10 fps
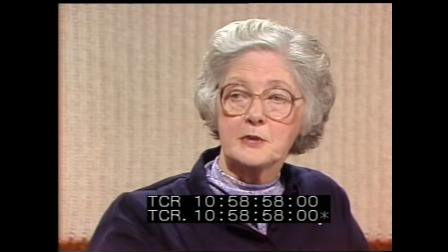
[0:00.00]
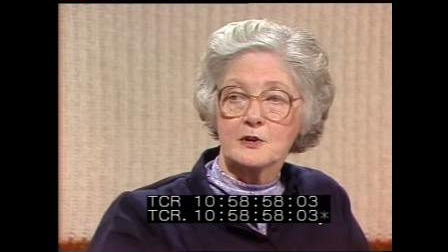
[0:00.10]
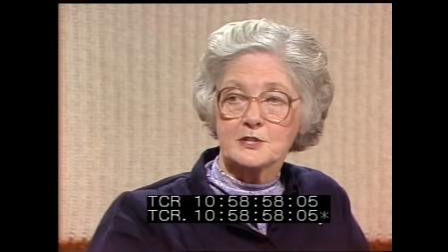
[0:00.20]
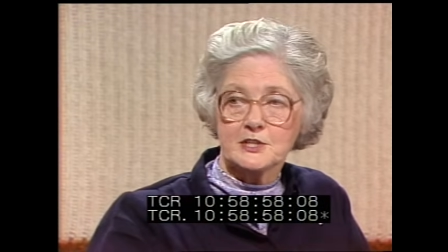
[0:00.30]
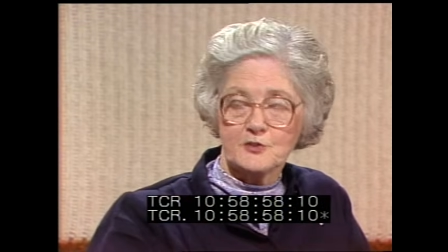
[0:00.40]

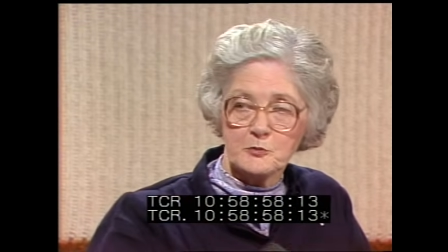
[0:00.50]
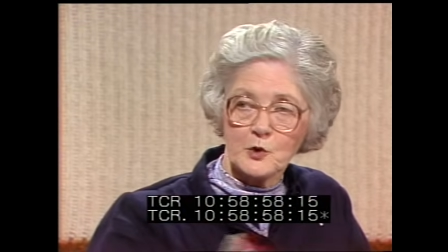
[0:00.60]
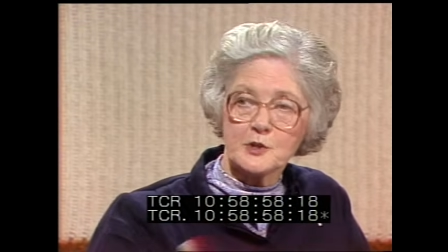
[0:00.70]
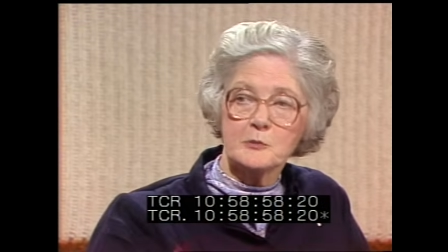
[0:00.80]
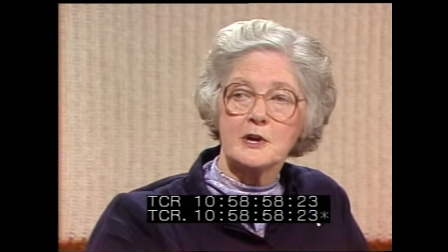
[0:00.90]
because it's from
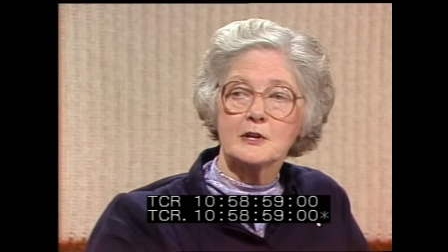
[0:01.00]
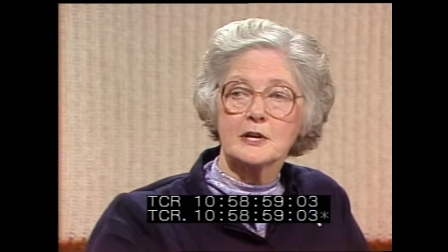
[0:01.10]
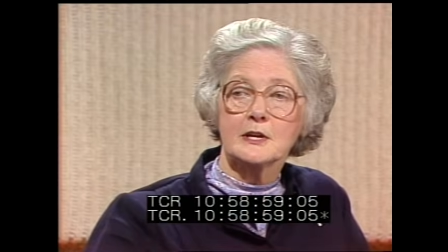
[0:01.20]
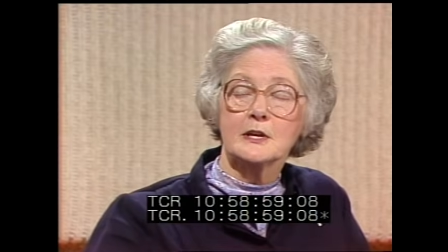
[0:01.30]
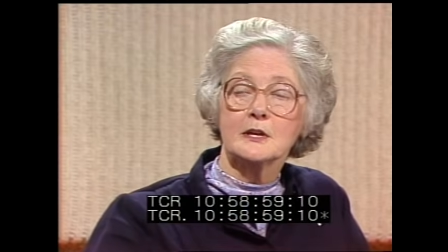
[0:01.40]
North
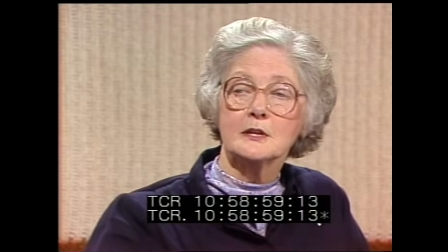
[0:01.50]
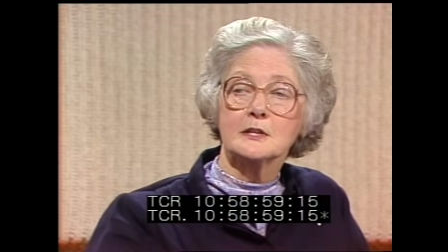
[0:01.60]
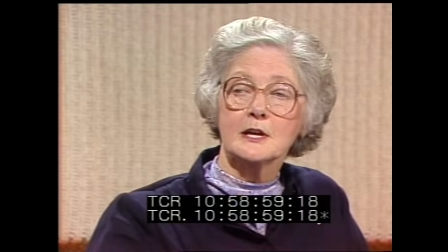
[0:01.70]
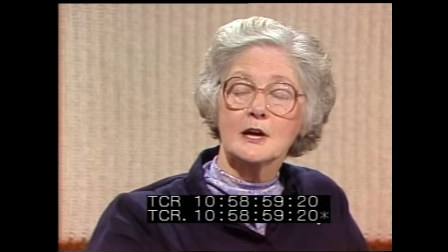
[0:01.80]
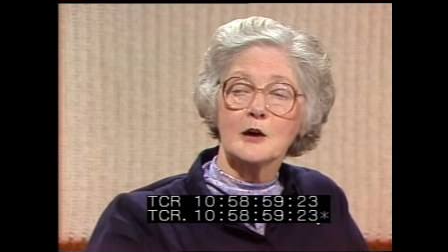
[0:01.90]
America
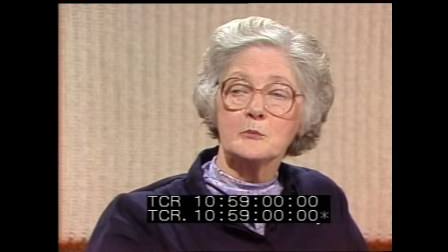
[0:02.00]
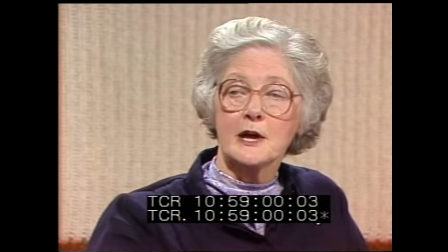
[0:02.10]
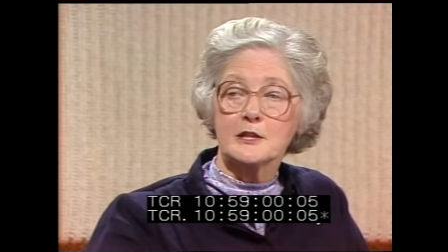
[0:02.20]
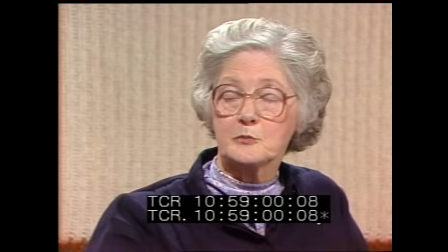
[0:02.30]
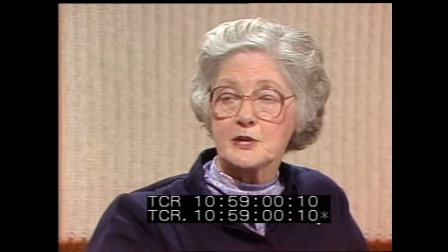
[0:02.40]
they
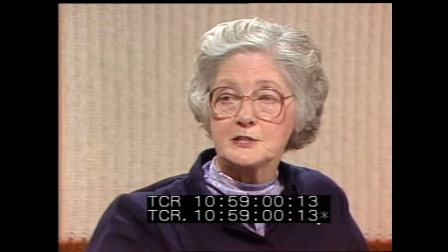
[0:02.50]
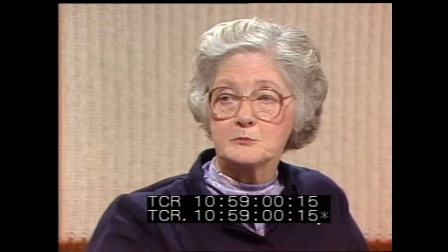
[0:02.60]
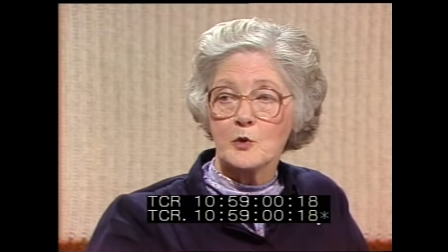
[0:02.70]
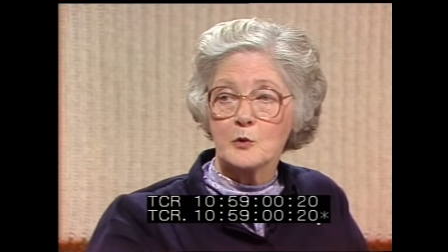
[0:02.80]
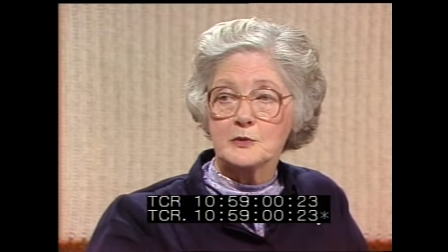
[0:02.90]
come, at the
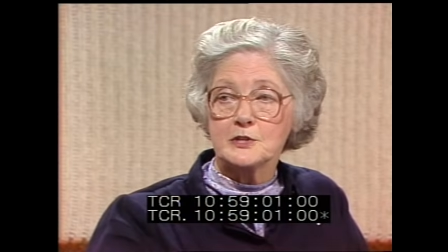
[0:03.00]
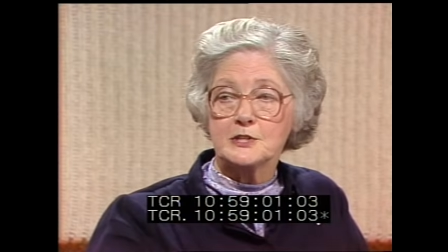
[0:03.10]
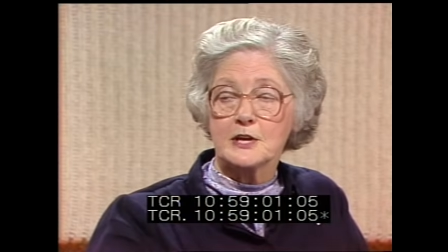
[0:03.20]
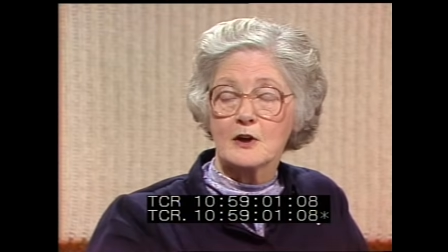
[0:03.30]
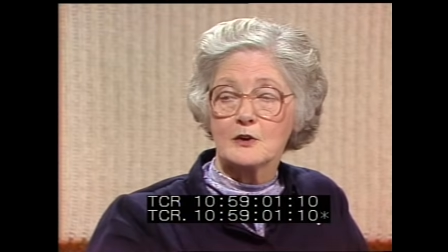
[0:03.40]
present
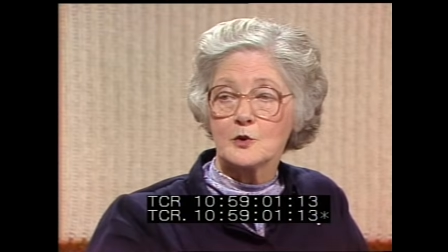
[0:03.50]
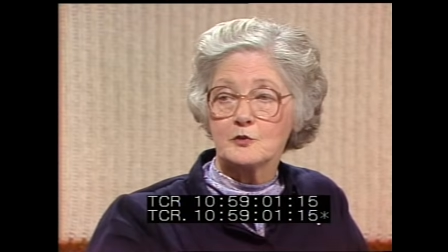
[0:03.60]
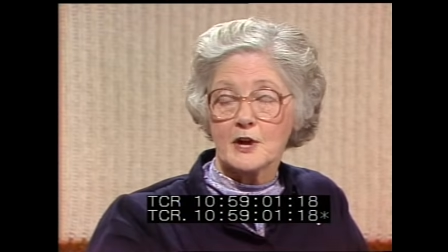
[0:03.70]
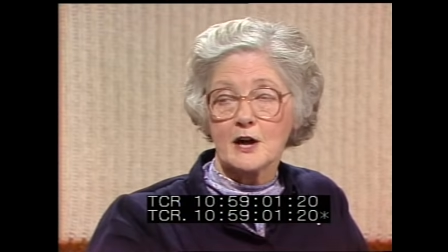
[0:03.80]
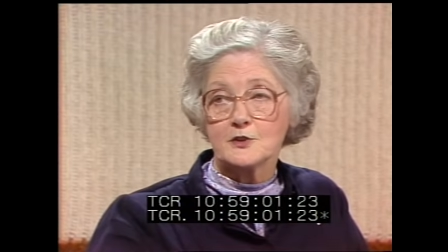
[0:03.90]
moment there are
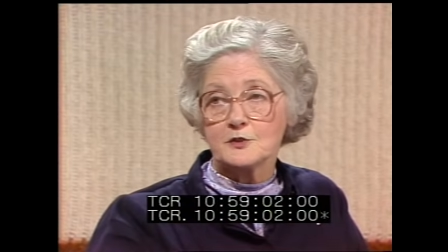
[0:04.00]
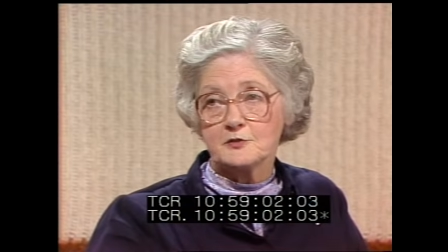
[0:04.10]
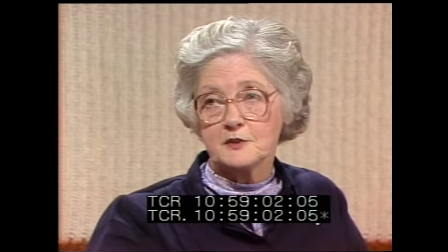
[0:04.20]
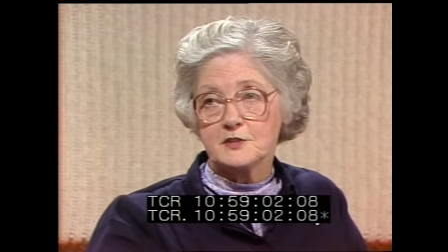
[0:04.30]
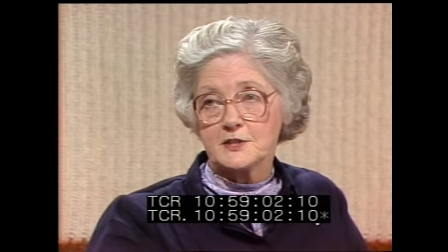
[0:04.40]
over
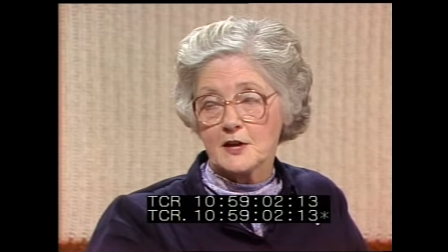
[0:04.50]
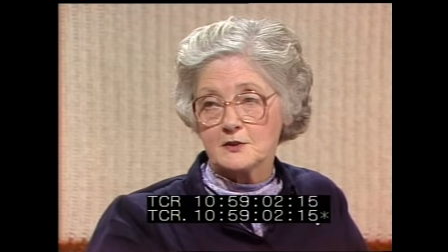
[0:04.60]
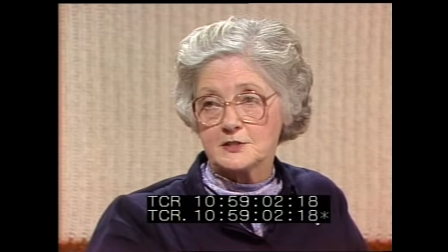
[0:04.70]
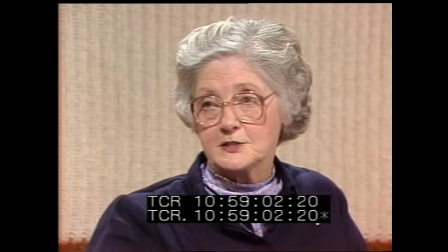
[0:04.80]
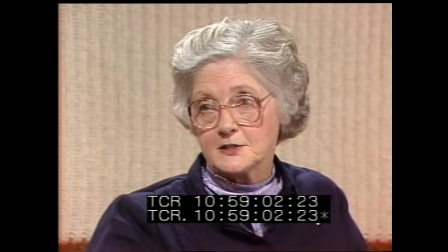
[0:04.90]

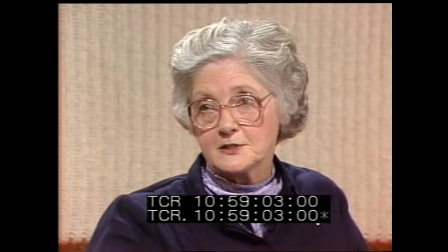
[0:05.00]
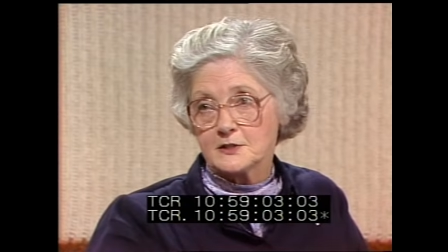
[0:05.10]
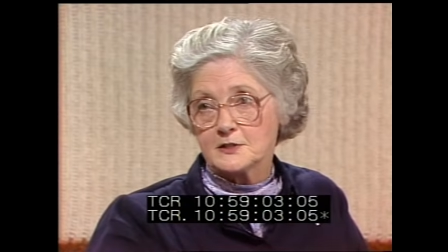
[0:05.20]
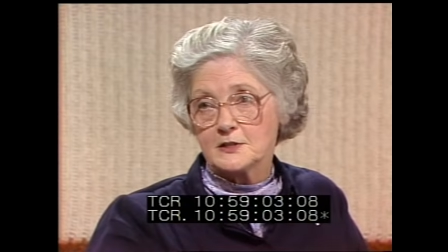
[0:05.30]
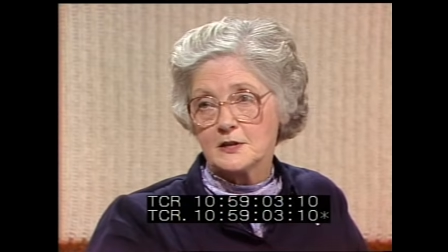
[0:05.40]
150,000
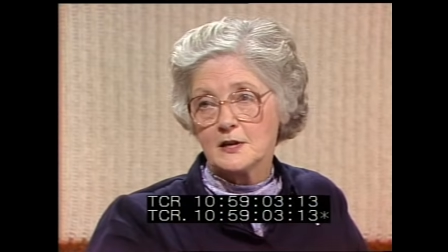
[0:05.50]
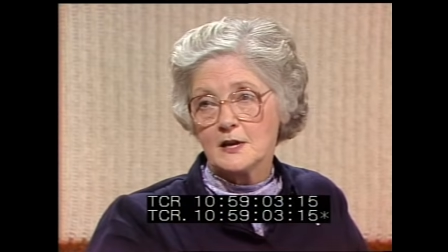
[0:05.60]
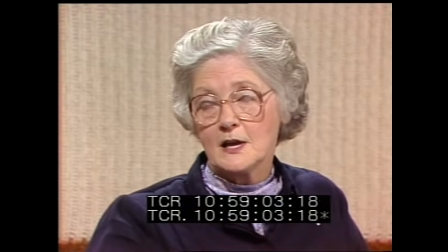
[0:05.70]
sisters.